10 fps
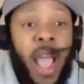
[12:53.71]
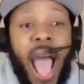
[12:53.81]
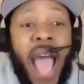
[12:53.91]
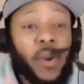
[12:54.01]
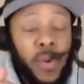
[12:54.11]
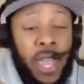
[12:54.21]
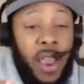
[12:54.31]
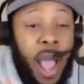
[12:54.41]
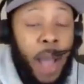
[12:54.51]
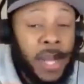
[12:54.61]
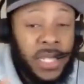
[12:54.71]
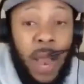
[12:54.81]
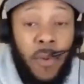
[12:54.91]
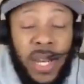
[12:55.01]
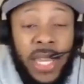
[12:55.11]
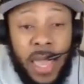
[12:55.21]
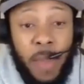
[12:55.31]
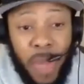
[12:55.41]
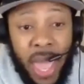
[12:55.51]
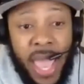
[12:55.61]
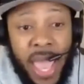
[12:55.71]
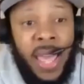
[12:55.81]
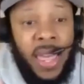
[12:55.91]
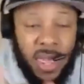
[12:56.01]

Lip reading: I don't care how much I really get paid.